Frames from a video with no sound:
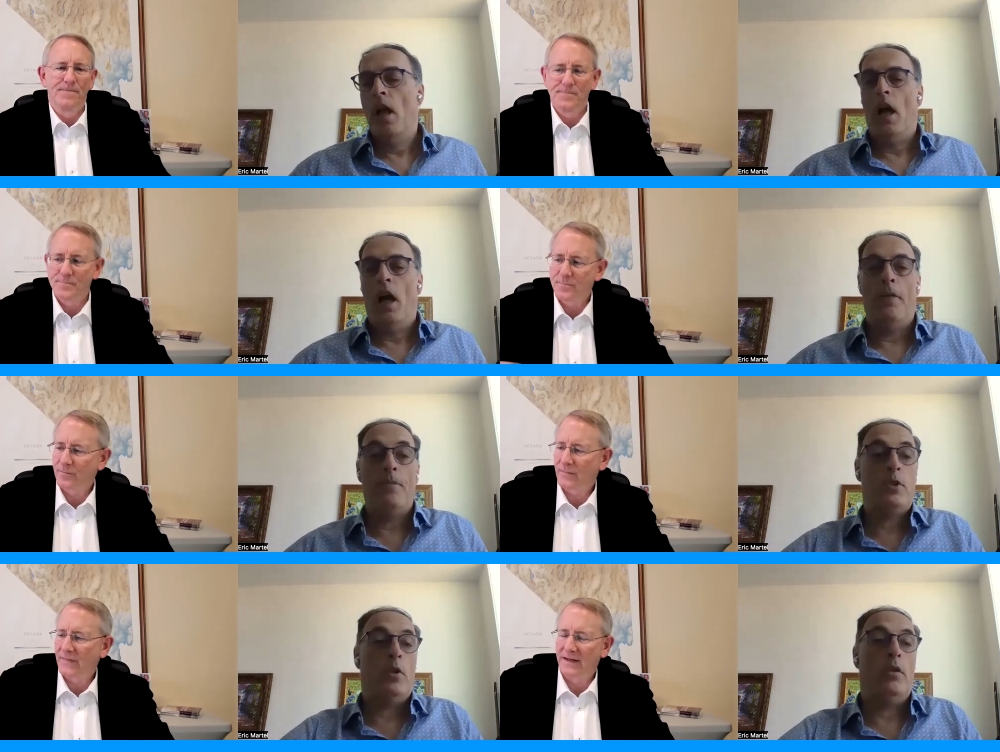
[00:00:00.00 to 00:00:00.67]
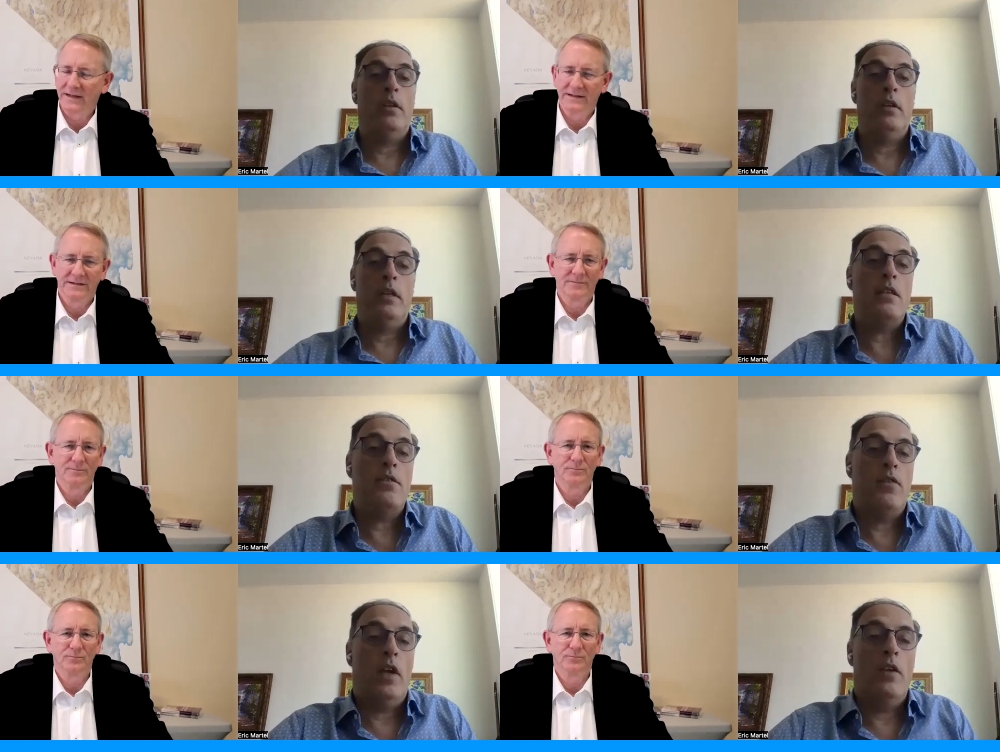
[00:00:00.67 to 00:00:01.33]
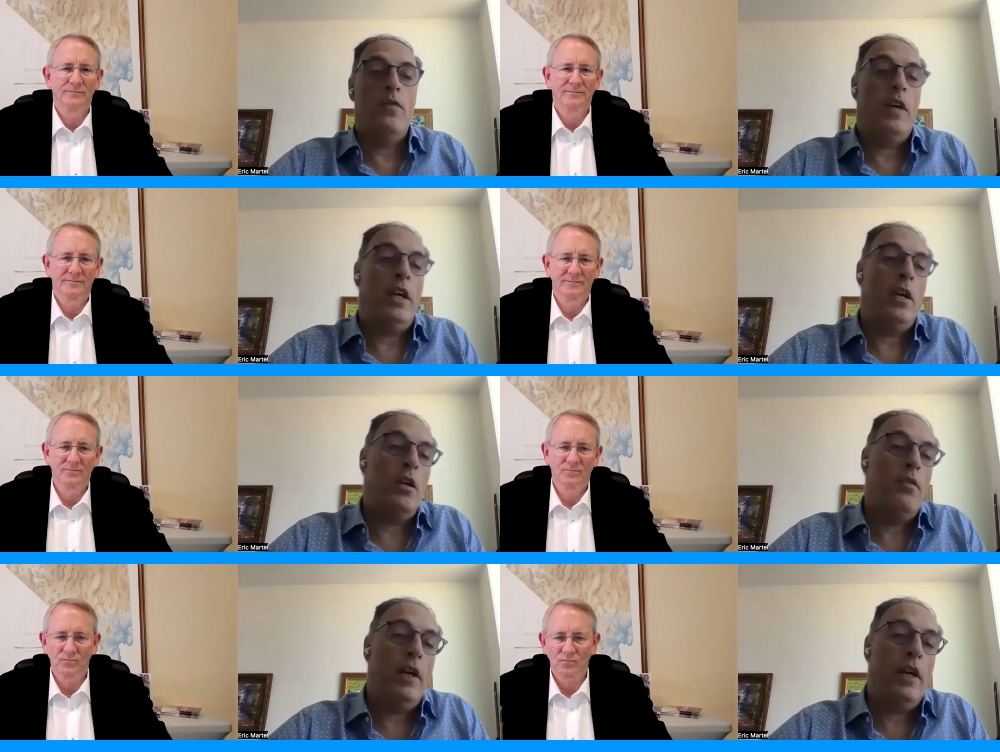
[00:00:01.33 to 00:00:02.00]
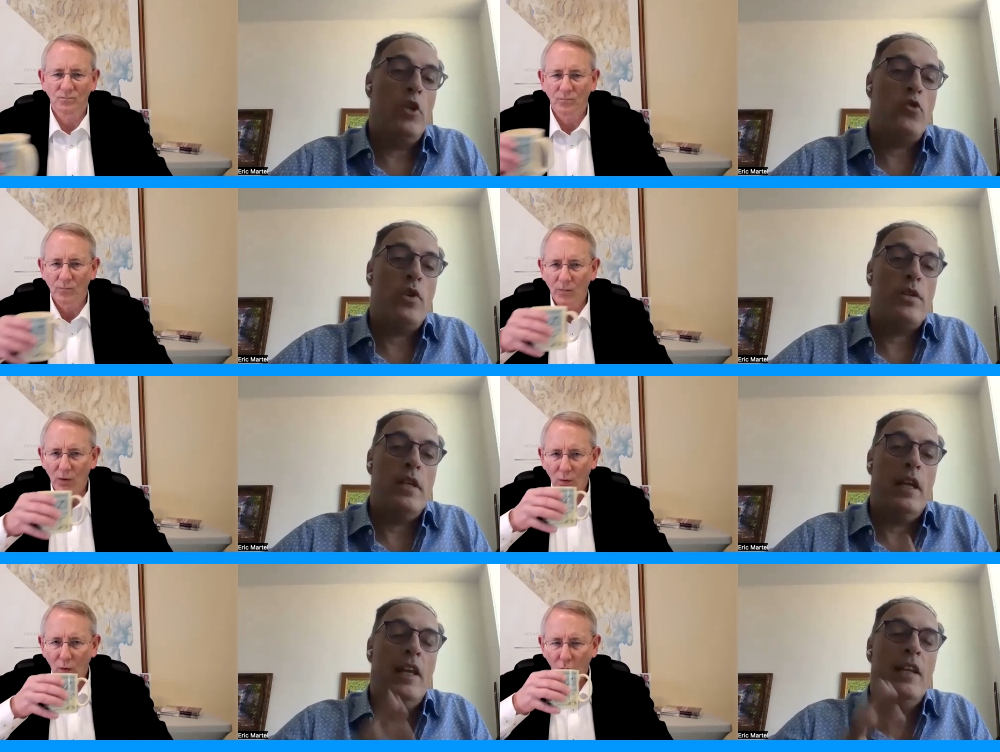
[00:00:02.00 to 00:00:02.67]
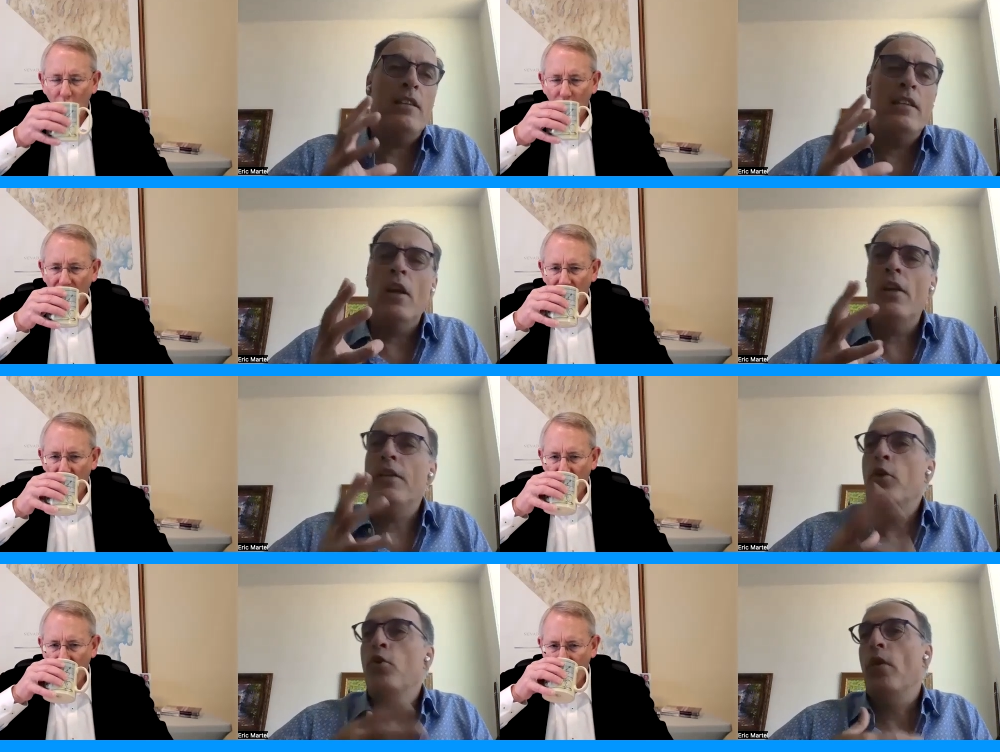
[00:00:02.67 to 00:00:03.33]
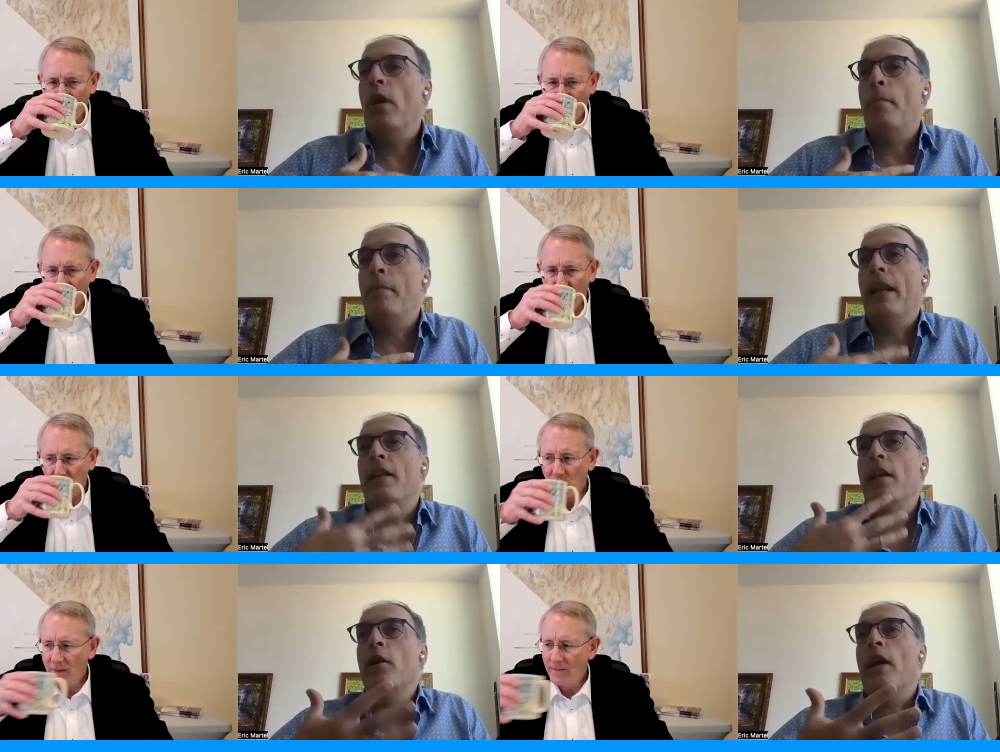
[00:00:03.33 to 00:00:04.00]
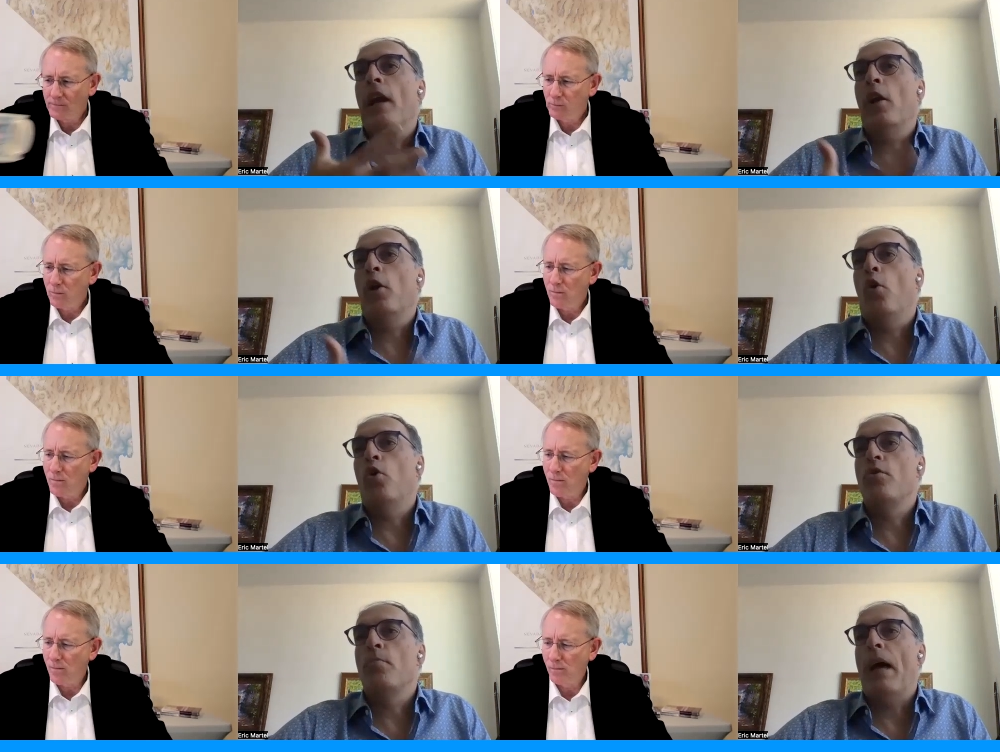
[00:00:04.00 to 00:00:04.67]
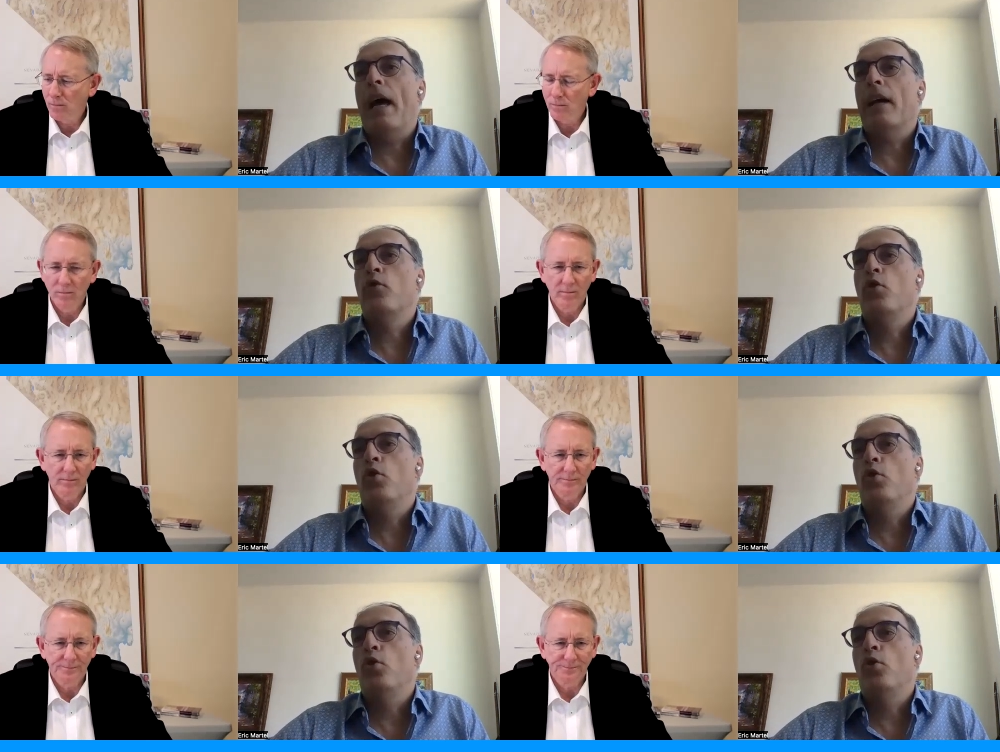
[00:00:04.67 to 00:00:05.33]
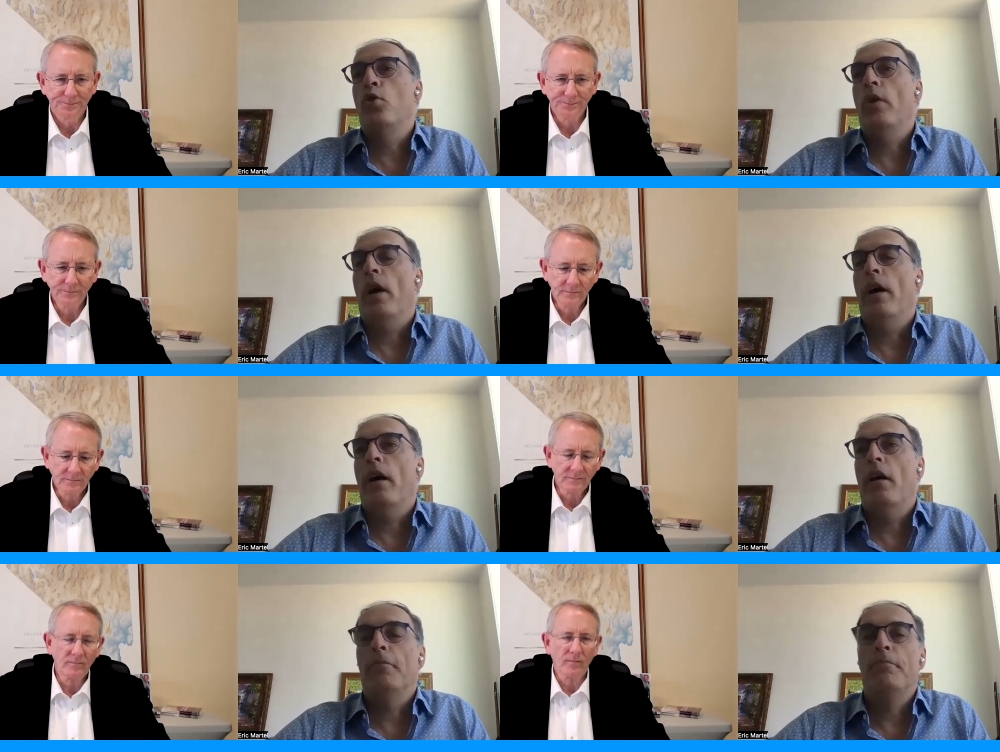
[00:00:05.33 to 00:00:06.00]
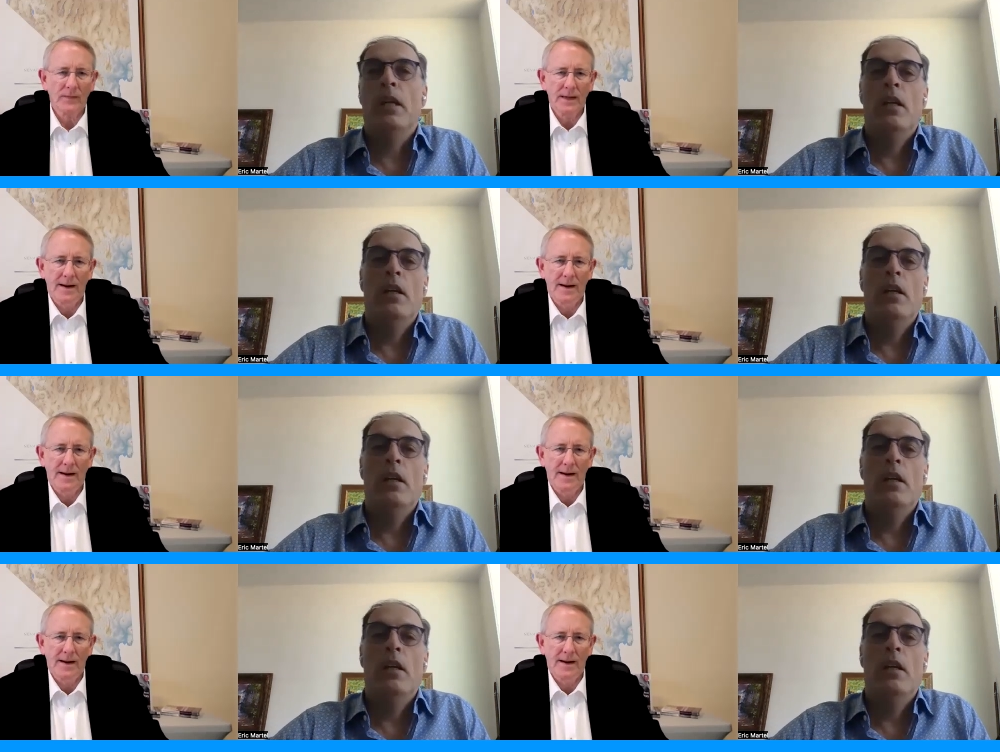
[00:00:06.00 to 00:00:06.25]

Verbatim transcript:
Speaker 1: Um, so this is very very interesting. And the other thing too, I mean, it kind of goes back to um,